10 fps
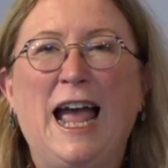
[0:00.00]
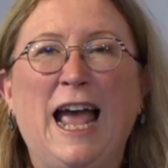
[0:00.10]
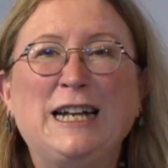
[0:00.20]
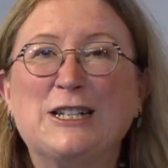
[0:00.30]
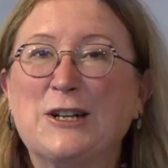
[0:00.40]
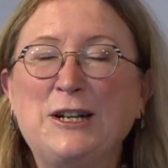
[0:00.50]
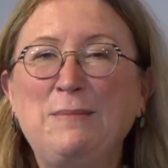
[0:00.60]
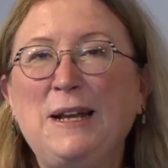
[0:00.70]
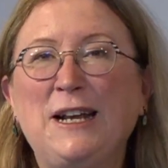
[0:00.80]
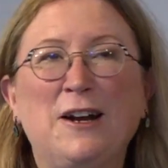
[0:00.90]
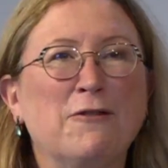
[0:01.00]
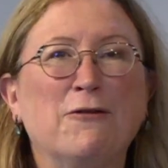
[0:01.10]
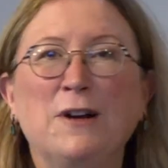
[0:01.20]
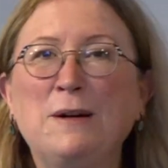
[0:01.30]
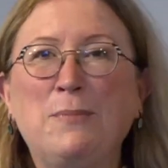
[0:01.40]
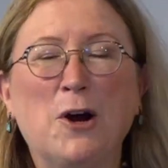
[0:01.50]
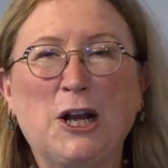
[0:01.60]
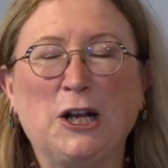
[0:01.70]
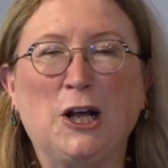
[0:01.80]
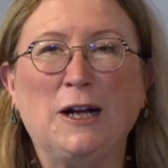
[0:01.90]
and it's going to be in our front
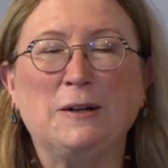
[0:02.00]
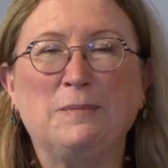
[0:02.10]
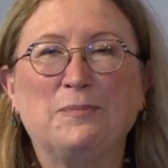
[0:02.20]
parking lot.